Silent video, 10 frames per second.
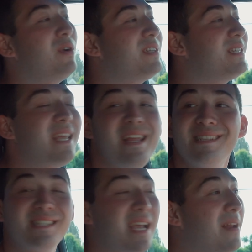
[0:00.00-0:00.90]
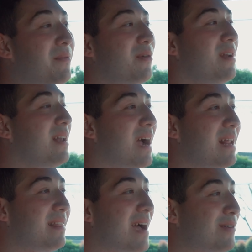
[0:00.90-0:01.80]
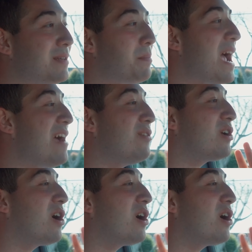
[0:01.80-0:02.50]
Which is insane for a 9,000-pound